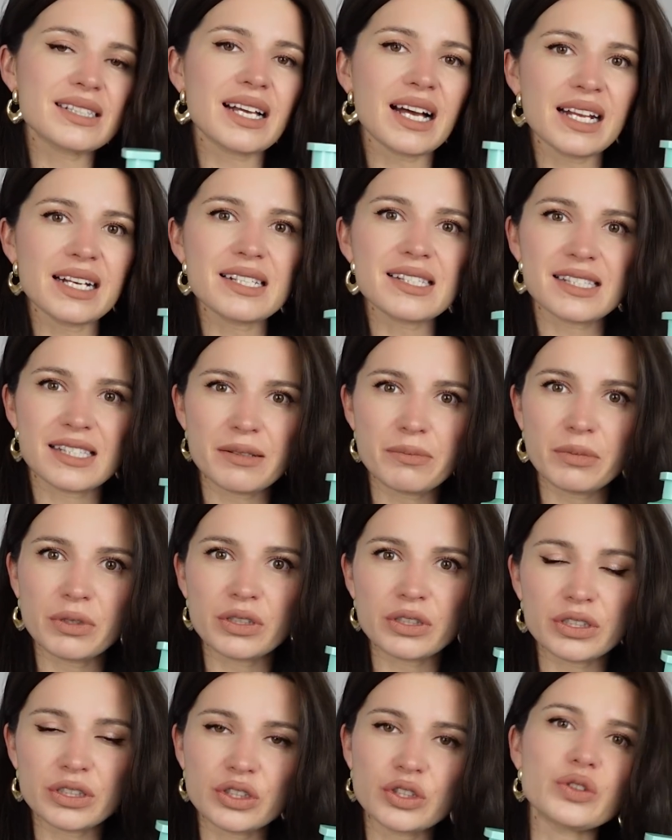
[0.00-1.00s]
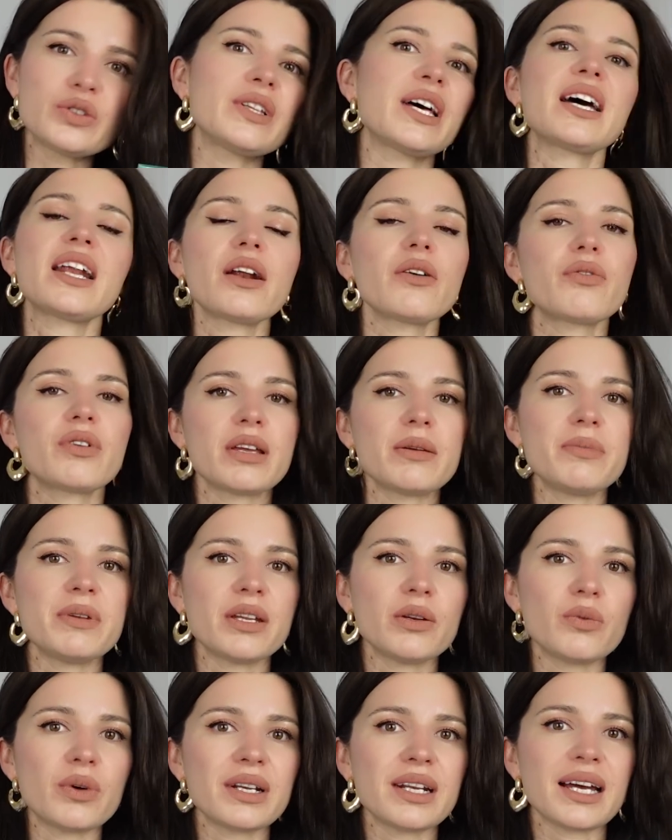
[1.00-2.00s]
is kind of similar to that
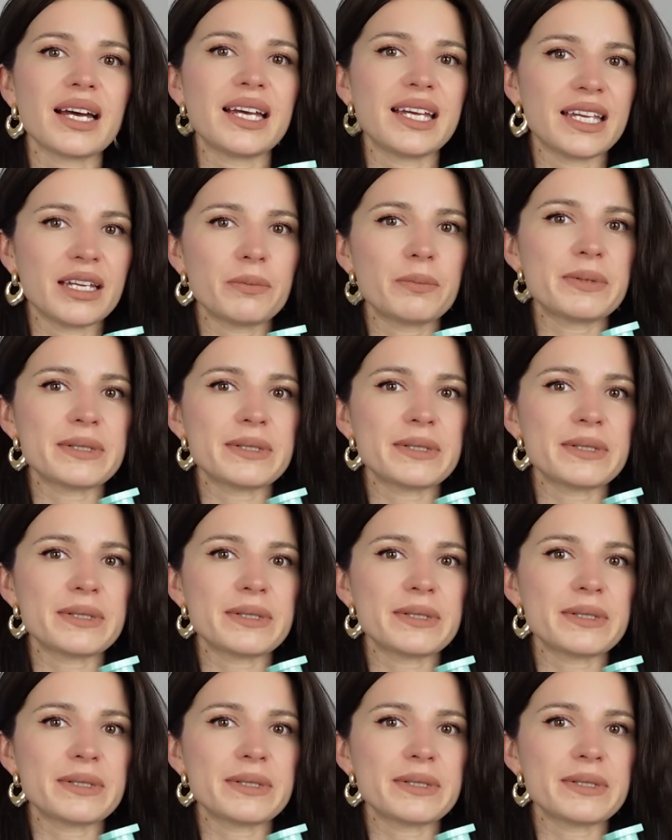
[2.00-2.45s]
Arabian one, Hayir